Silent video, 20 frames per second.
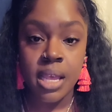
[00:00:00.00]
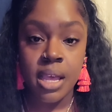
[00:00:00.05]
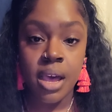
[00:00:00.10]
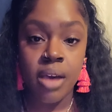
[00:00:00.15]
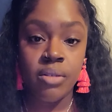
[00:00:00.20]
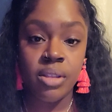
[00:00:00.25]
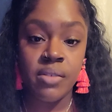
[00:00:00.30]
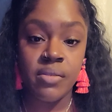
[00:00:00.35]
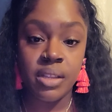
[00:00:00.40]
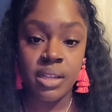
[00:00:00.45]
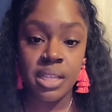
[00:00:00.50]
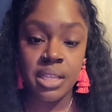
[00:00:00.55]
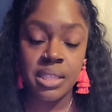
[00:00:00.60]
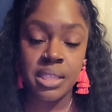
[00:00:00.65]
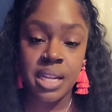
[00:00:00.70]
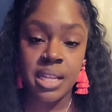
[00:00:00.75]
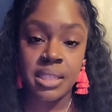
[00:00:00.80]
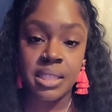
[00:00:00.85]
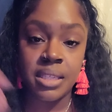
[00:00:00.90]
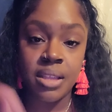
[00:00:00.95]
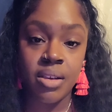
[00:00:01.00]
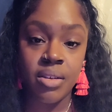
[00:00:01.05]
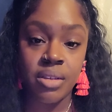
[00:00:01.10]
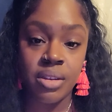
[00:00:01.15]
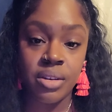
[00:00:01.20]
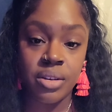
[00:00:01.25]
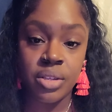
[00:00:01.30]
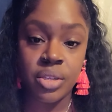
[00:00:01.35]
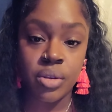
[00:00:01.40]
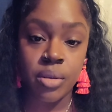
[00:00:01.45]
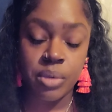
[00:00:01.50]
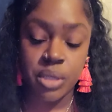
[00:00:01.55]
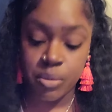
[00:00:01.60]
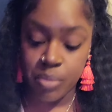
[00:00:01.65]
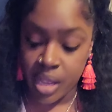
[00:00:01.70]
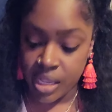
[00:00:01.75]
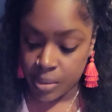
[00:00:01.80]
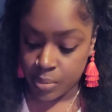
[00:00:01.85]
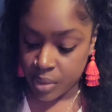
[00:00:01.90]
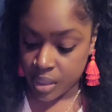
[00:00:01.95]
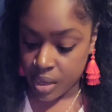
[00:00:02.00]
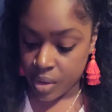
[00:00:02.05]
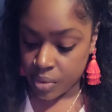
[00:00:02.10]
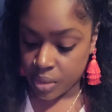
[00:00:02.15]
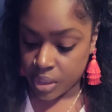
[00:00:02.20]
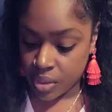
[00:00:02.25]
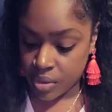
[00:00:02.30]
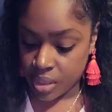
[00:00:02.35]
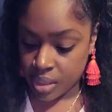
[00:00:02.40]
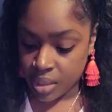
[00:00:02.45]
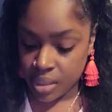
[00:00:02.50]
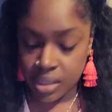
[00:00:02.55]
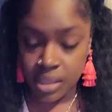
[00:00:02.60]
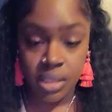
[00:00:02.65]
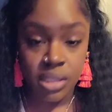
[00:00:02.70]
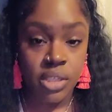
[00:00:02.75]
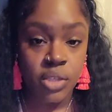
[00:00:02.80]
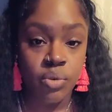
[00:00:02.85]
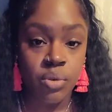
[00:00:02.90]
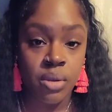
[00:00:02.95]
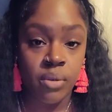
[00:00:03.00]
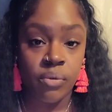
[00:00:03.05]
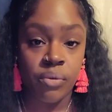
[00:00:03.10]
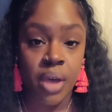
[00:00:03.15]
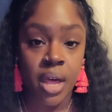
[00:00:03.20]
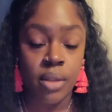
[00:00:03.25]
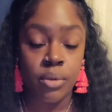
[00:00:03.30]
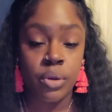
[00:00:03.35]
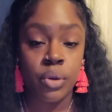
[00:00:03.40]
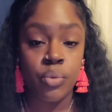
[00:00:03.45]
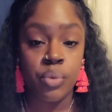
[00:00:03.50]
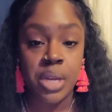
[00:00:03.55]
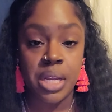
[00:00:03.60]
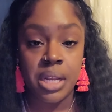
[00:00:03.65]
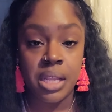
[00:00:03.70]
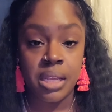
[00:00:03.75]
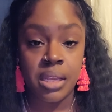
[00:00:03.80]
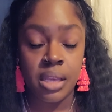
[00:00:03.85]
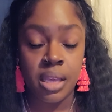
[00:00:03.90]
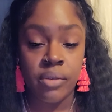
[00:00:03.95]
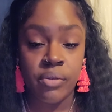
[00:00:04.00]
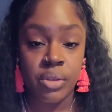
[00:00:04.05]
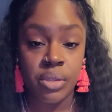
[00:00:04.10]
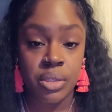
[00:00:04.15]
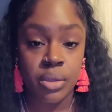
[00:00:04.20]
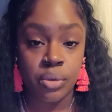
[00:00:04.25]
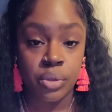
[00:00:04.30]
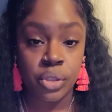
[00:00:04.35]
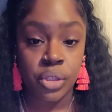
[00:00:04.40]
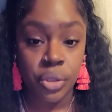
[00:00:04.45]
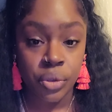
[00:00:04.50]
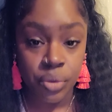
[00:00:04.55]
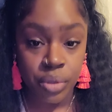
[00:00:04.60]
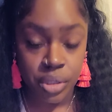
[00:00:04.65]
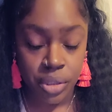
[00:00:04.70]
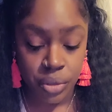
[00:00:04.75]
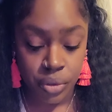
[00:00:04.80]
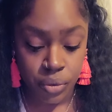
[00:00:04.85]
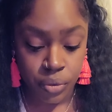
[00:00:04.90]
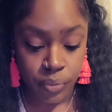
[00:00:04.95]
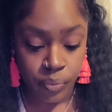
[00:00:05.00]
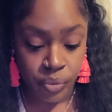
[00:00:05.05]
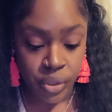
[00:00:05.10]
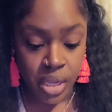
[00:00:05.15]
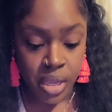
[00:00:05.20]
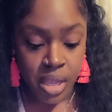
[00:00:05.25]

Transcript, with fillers: I'll leave the link to that song in the description box below so you can listen to it, follow the reading if you so choose to.